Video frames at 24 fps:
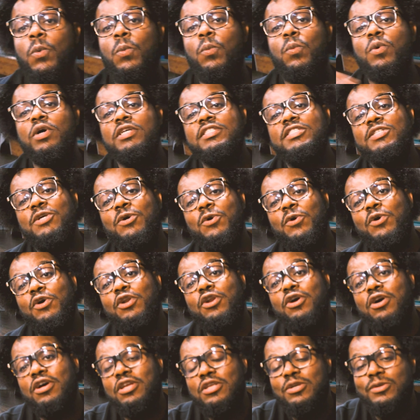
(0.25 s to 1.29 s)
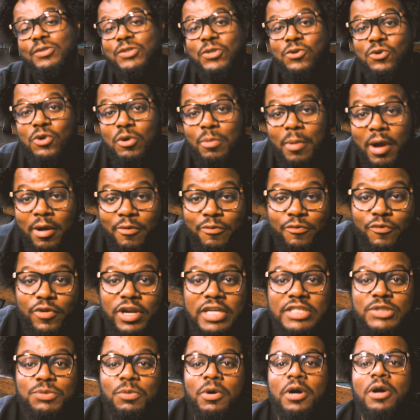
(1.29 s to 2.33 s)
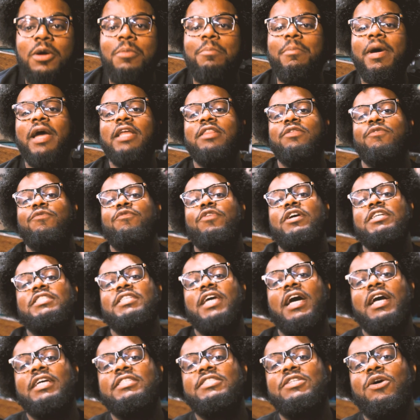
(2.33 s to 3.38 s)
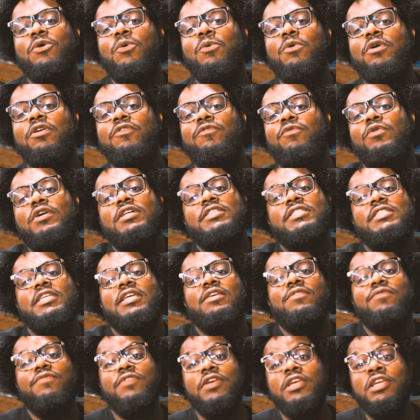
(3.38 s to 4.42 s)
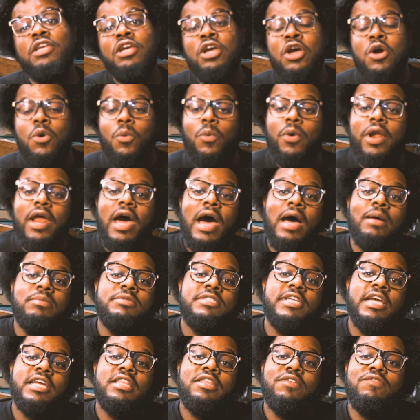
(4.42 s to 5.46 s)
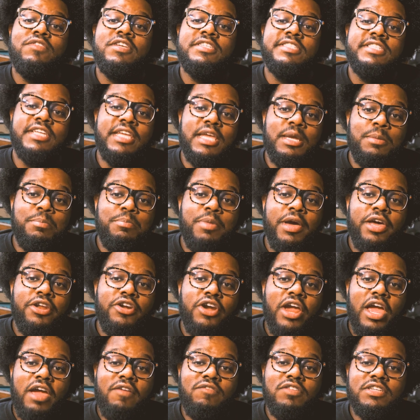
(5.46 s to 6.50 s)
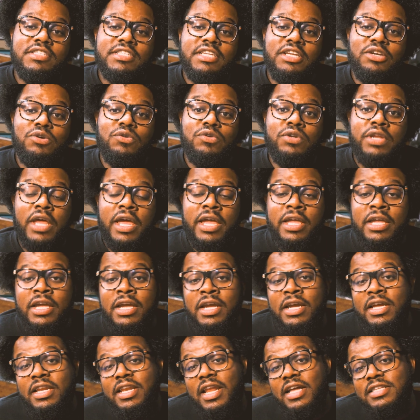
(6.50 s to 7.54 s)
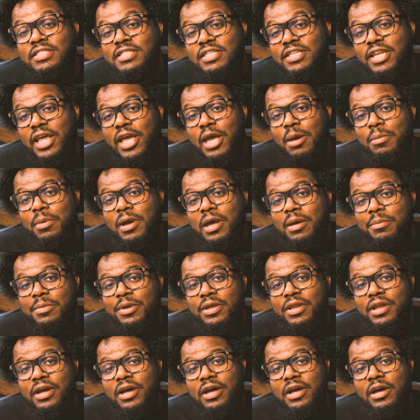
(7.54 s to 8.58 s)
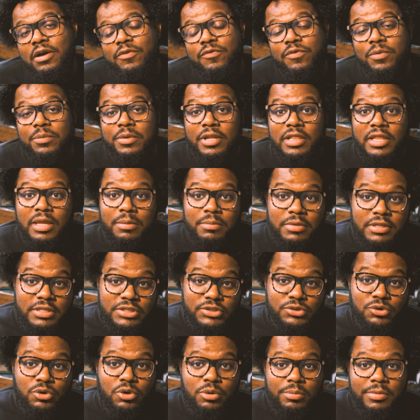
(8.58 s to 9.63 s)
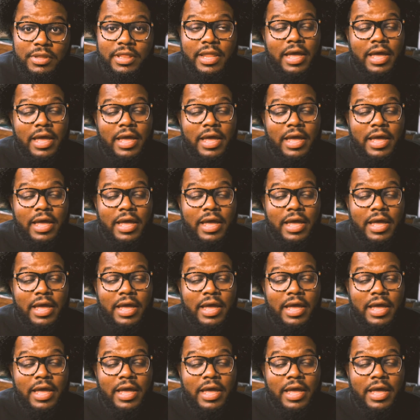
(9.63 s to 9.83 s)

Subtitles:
What's going on, YouTube? I'm Fresh. Welcome back to Freshcasso 1 TV, where the objective is to get better every single day. Now today I'm coming from the Limitless Grooming